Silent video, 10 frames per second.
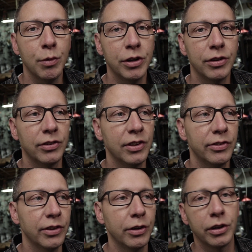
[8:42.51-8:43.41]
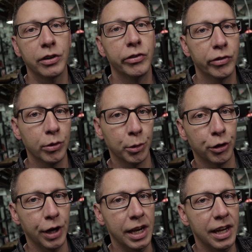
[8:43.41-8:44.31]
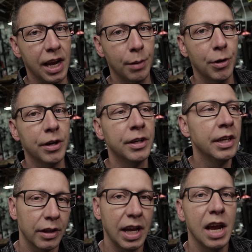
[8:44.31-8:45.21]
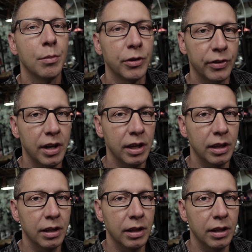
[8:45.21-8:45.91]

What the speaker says: which is considered a consumer grade camera. The cameras that